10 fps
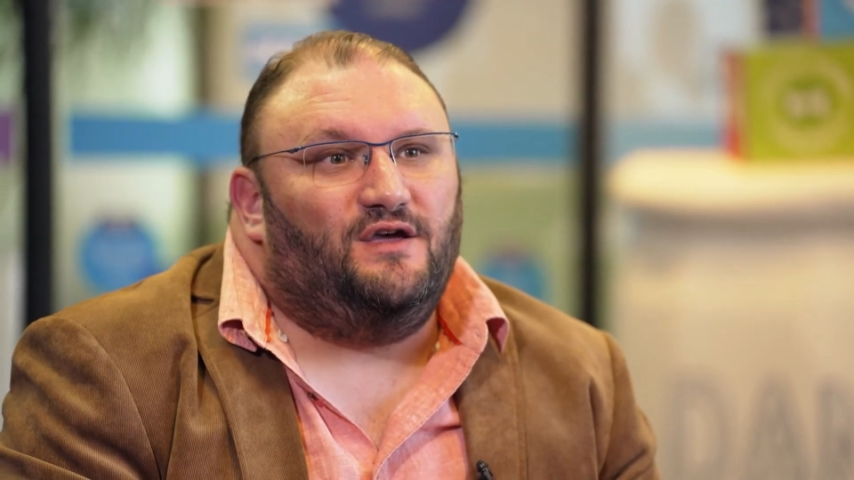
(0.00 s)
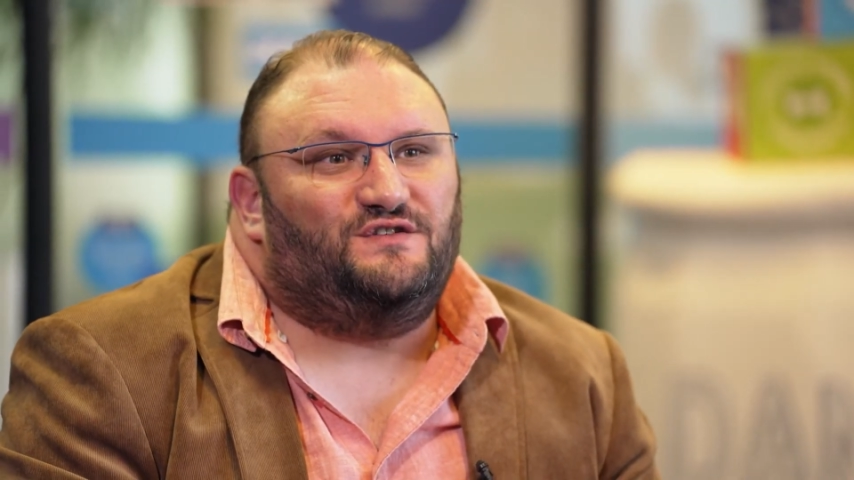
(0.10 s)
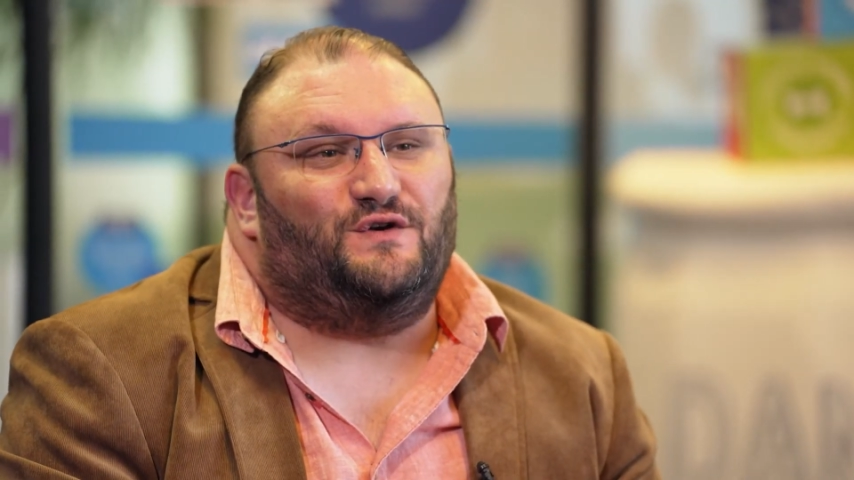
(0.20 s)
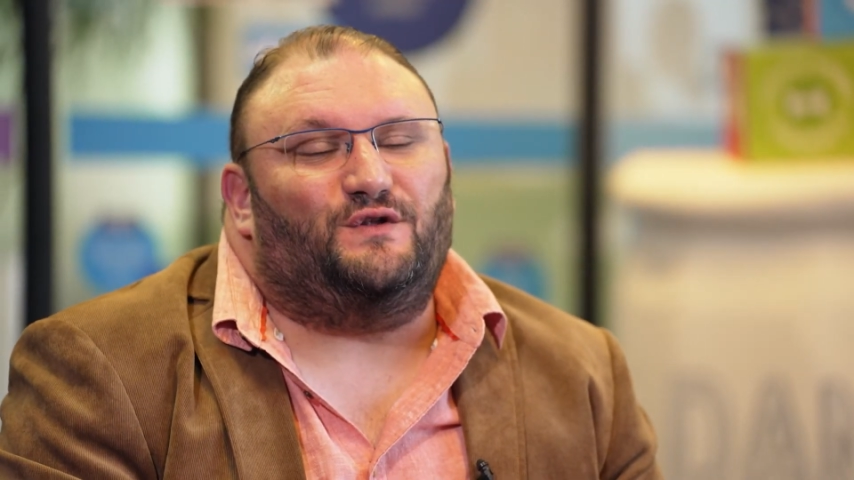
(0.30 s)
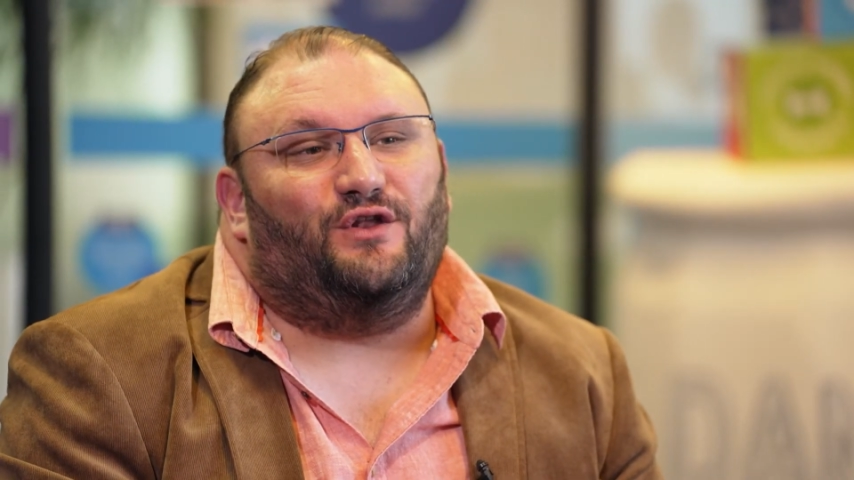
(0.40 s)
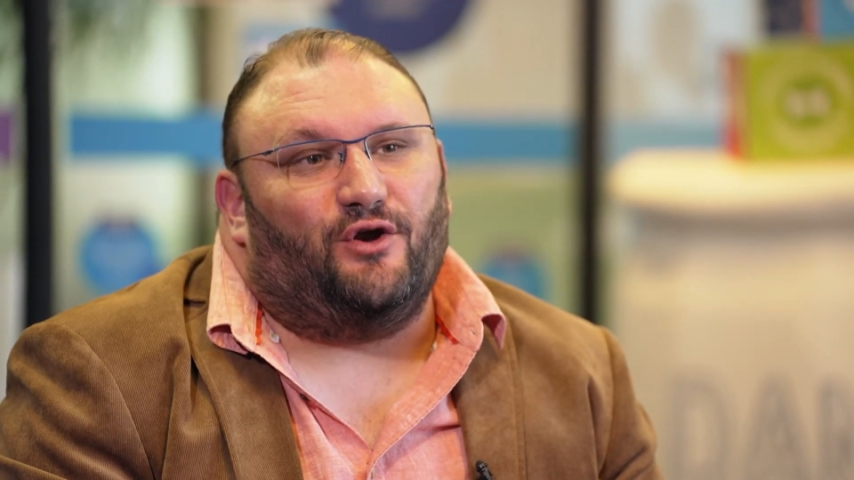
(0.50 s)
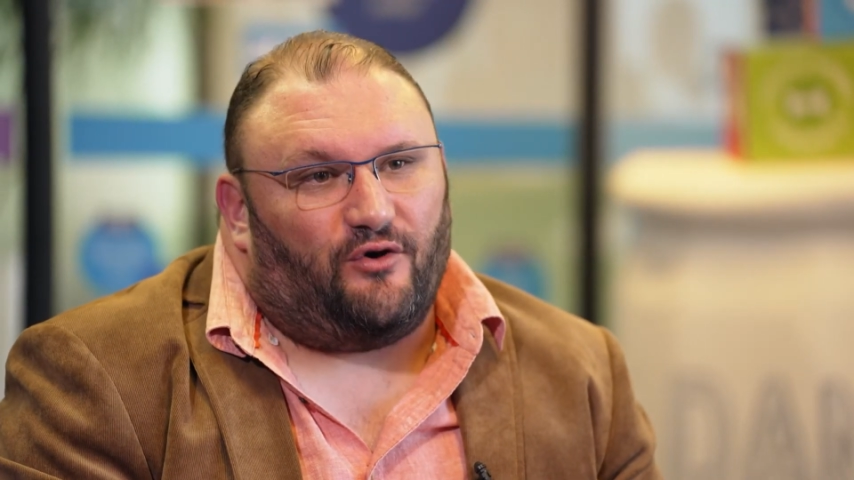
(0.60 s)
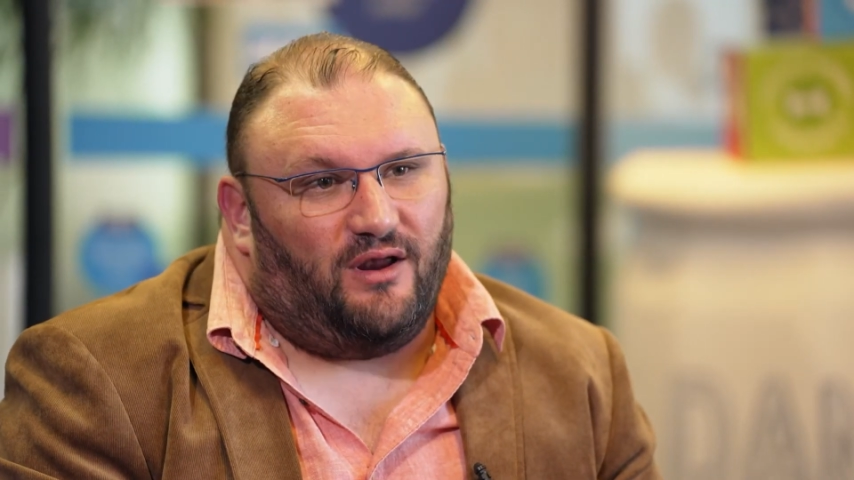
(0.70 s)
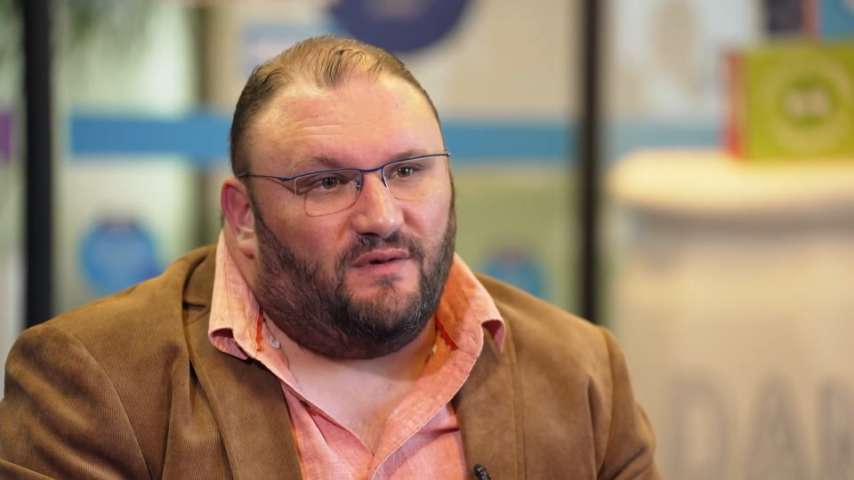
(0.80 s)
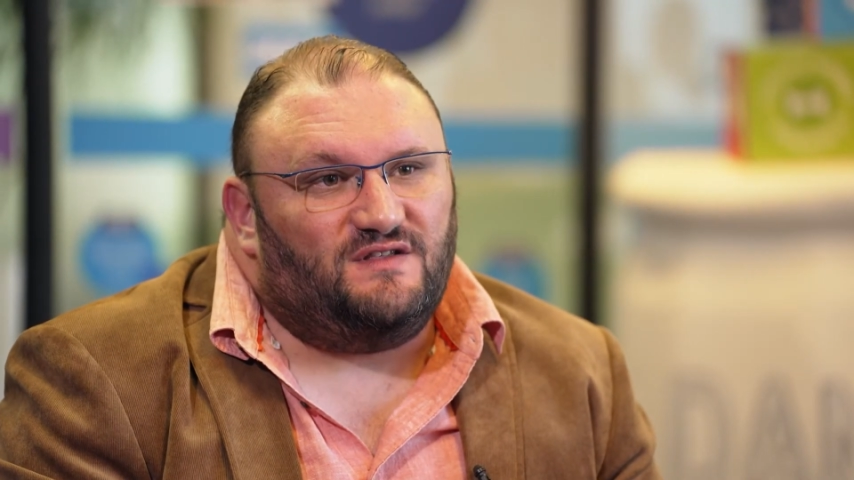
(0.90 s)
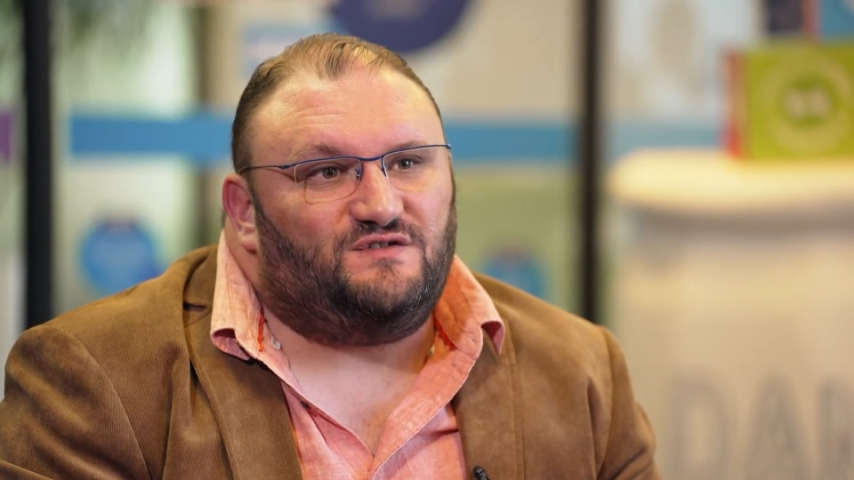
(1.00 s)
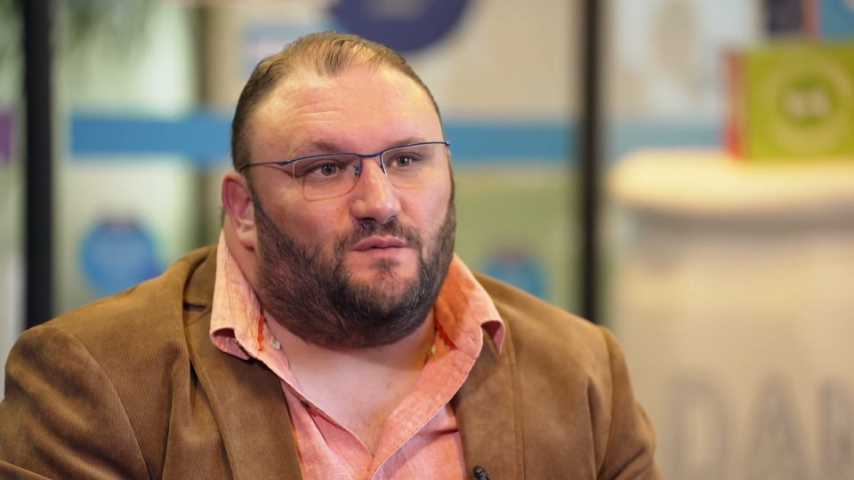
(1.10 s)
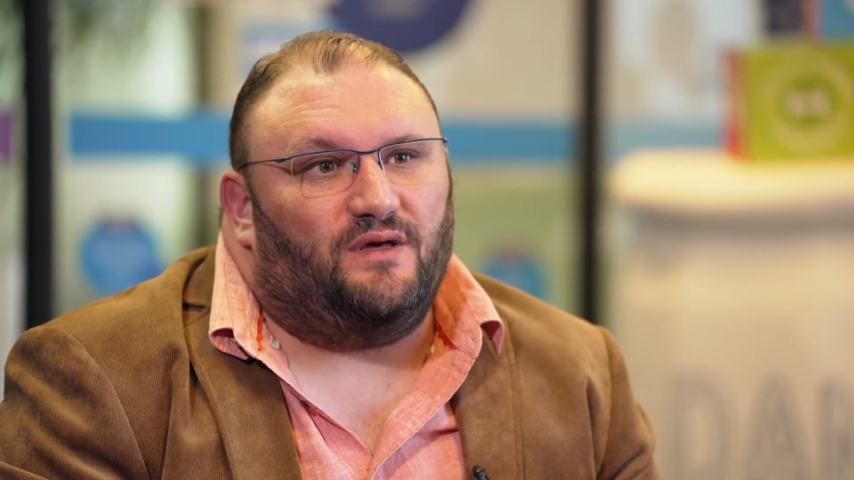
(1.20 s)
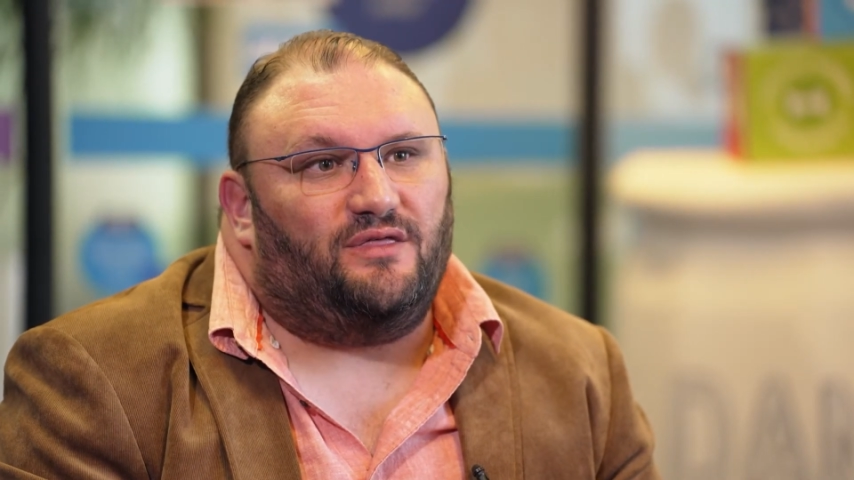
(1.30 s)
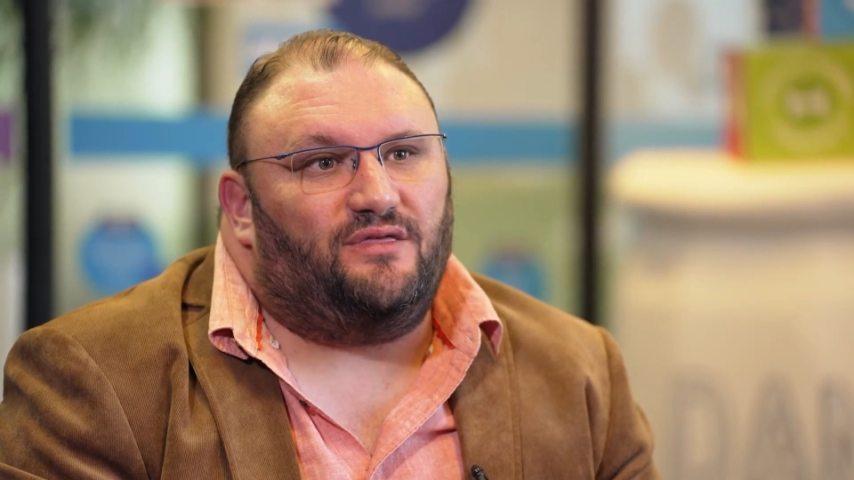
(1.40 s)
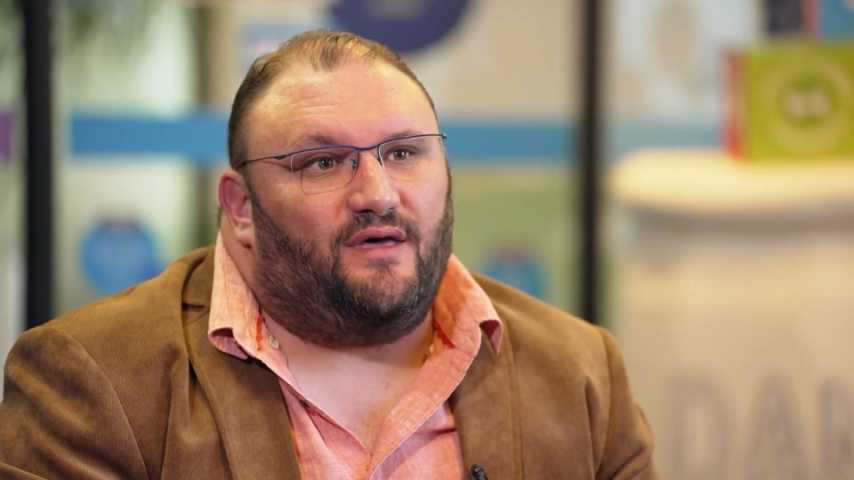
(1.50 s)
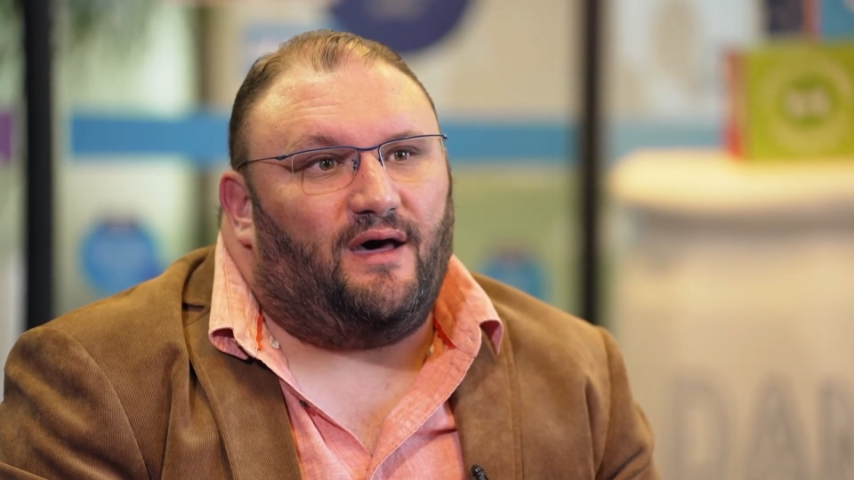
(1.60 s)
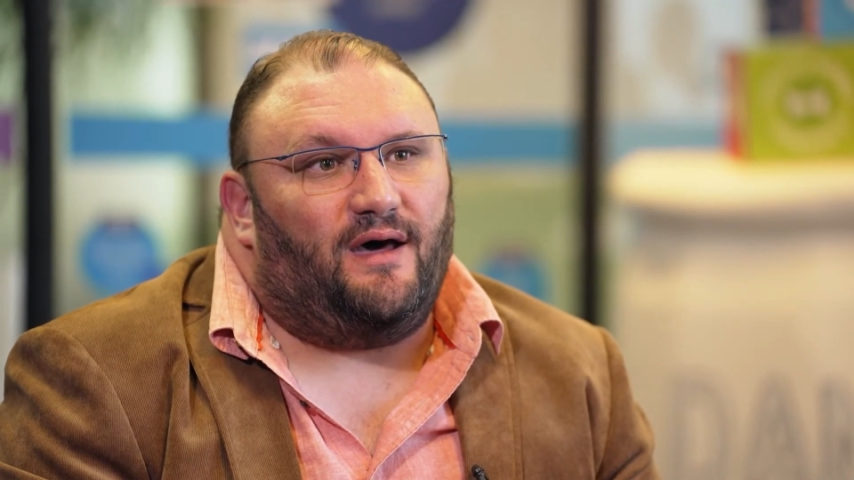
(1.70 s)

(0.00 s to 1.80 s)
certain agreements with